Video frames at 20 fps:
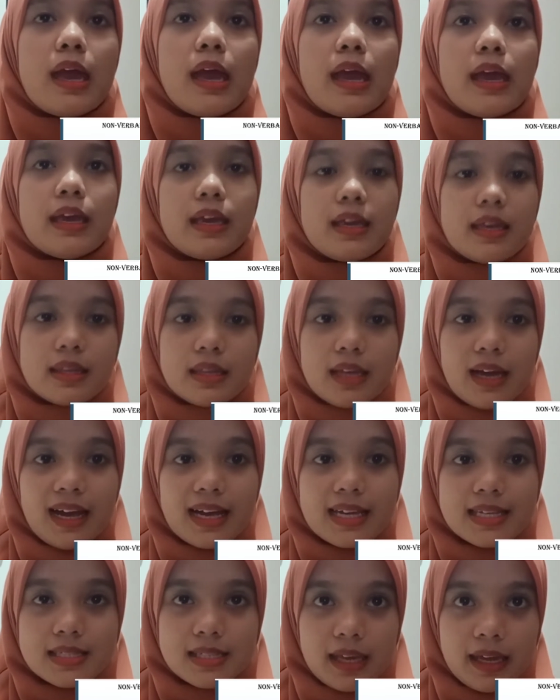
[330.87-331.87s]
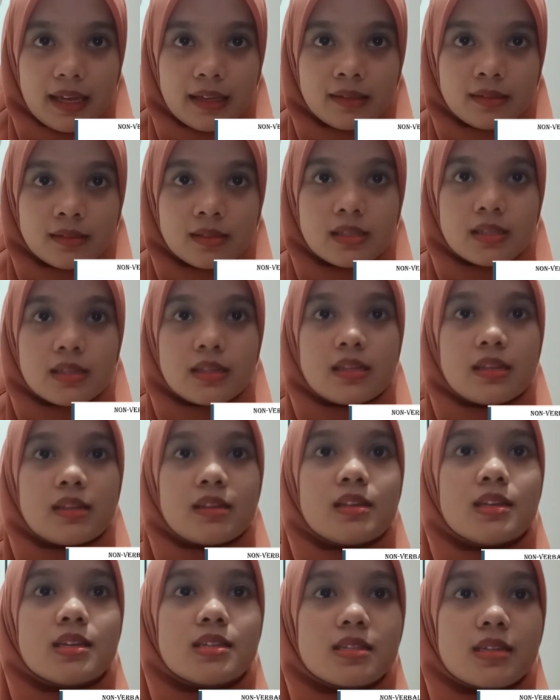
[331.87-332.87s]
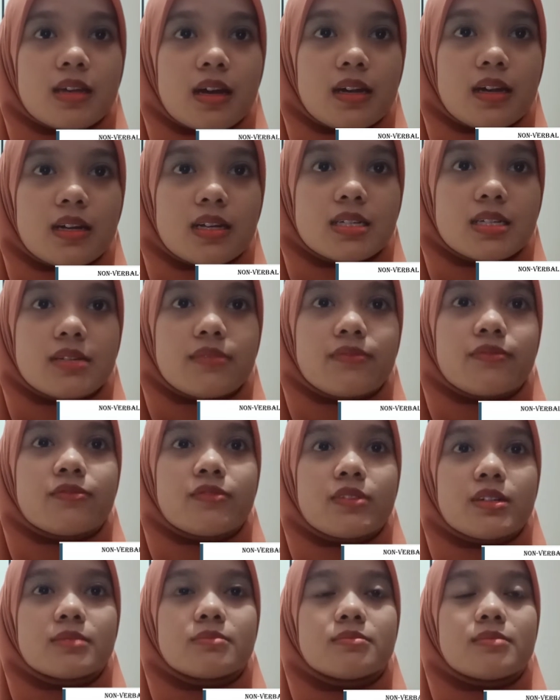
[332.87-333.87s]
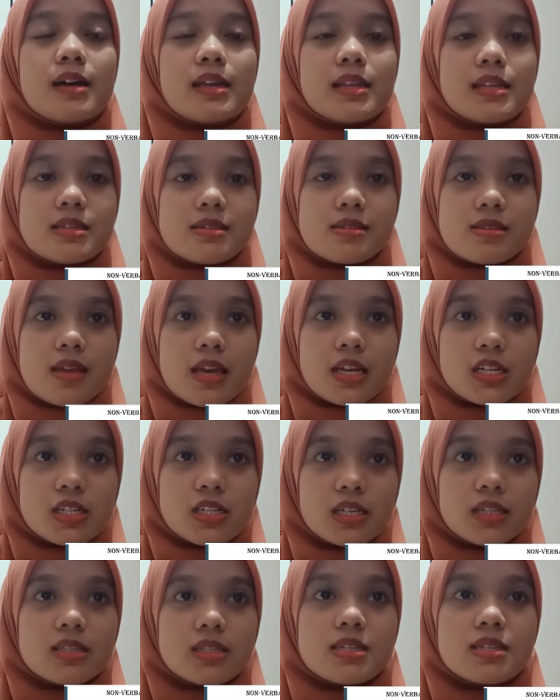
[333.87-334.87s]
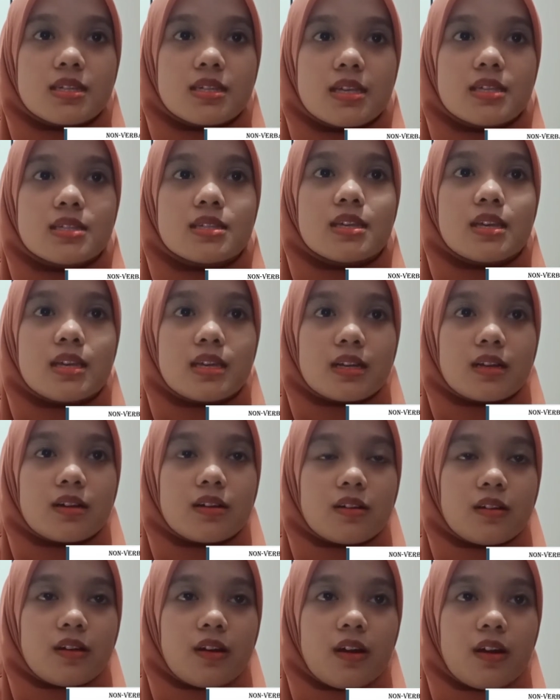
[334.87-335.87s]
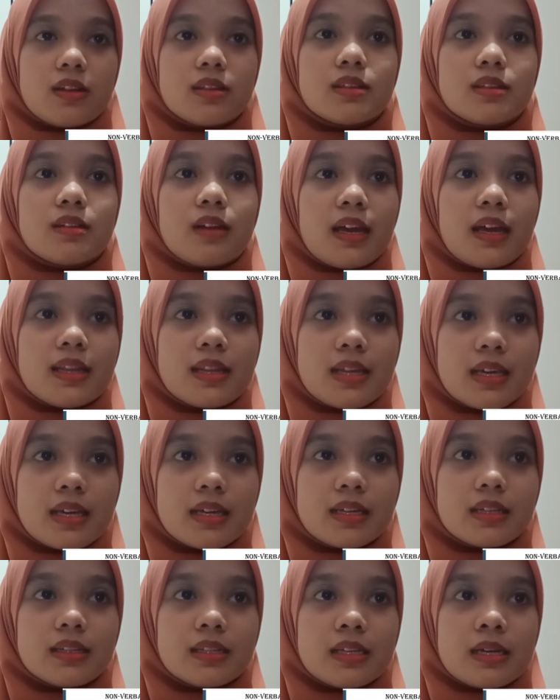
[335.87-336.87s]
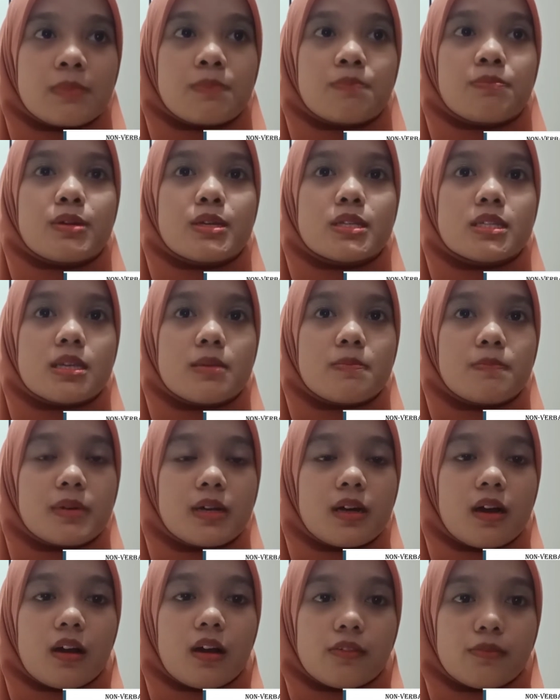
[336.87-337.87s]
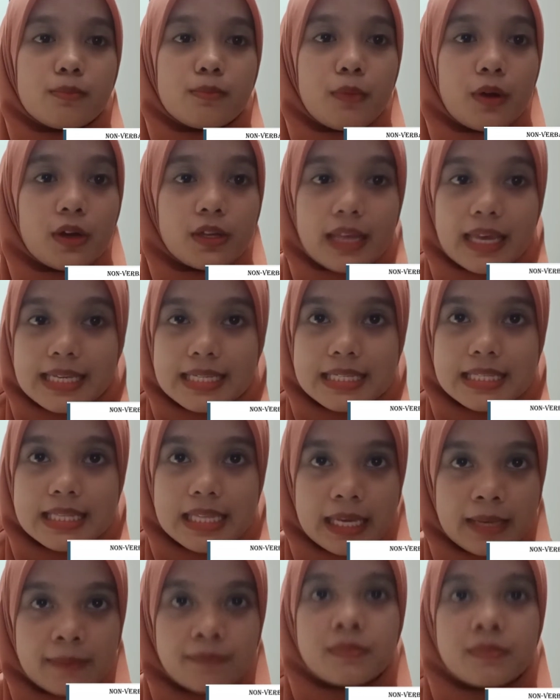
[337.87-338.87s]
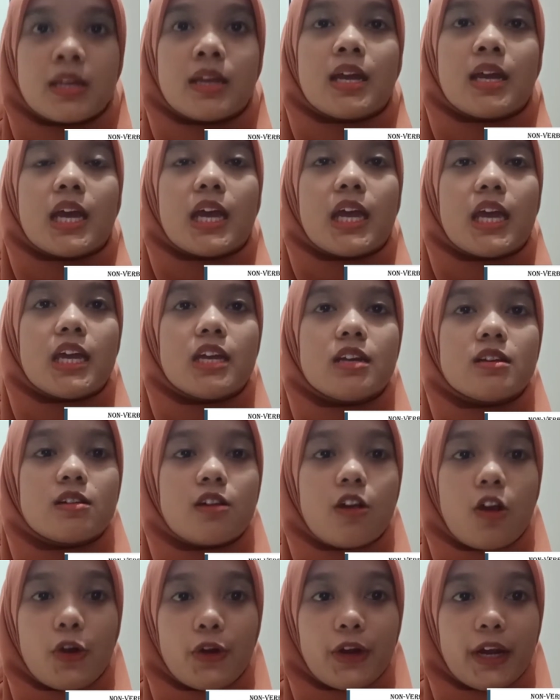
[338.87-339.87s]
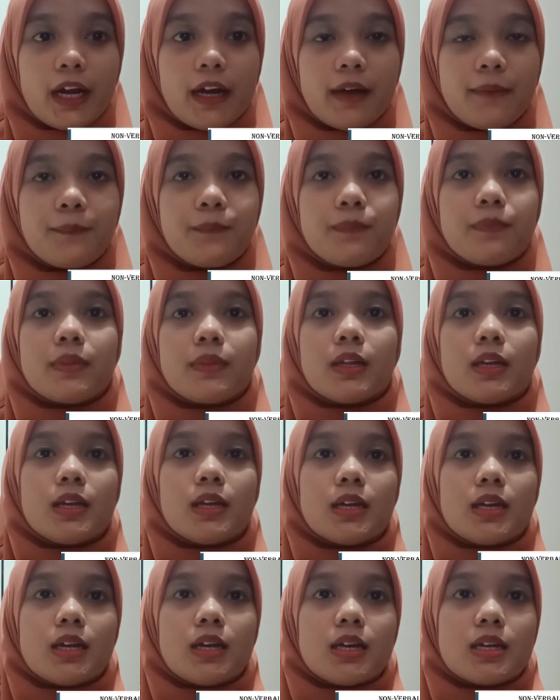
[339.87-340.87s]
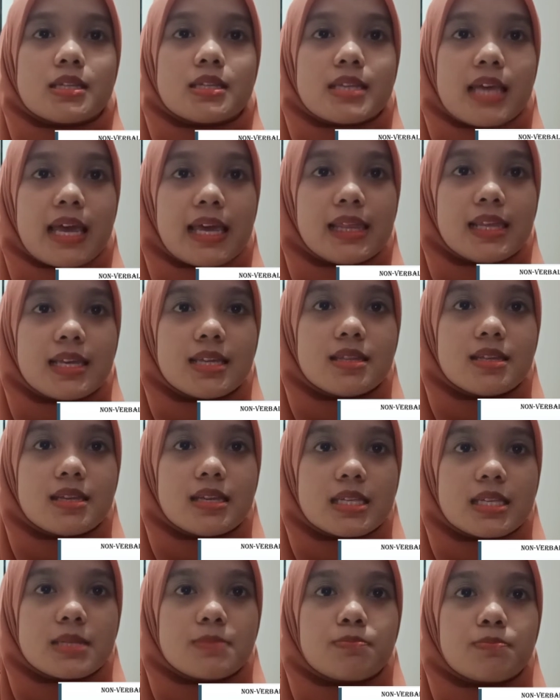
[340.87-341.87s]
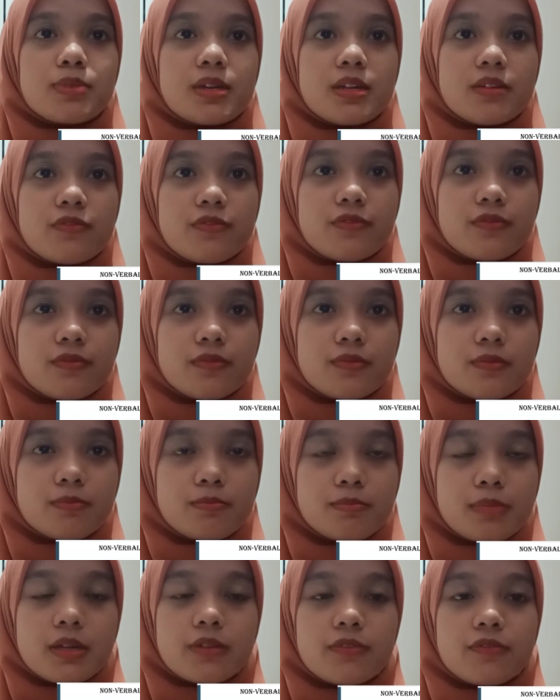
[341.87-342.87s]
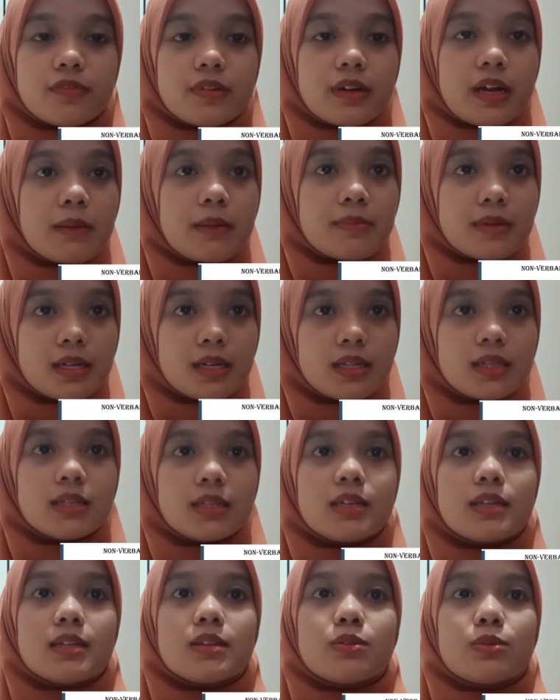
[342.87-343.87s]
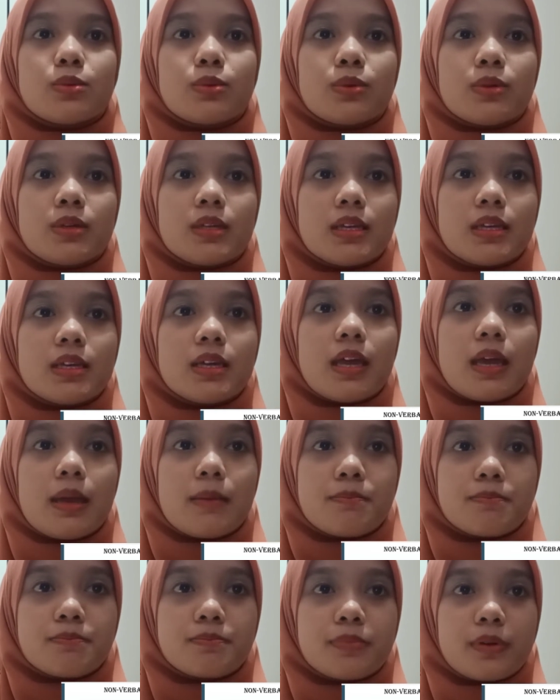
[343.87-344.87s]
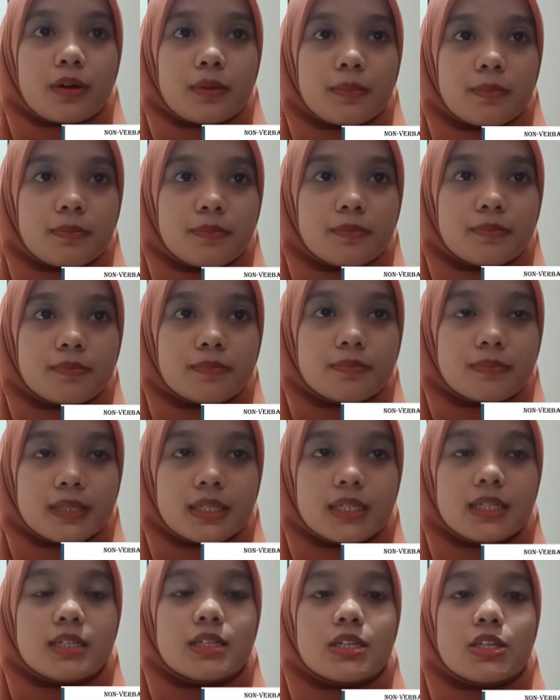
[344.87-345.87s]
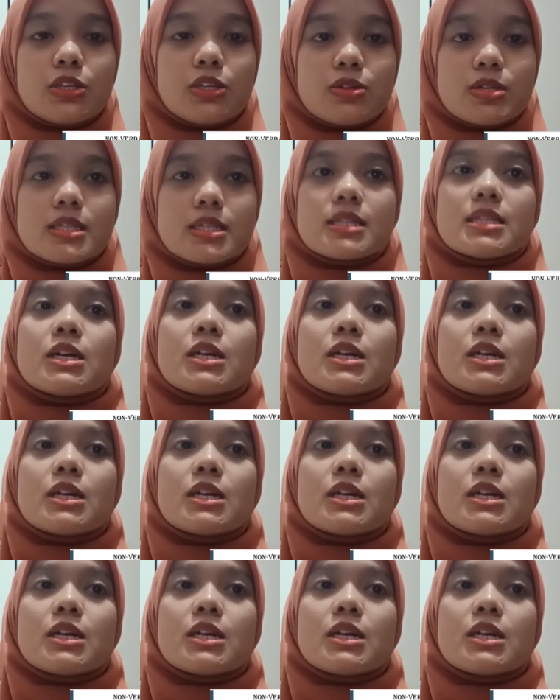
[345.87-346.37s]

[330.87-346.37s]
In ASEAN, discourage verbalization since it contradicts the principle of modesty. In Korea, silence is preferable to hear improper use the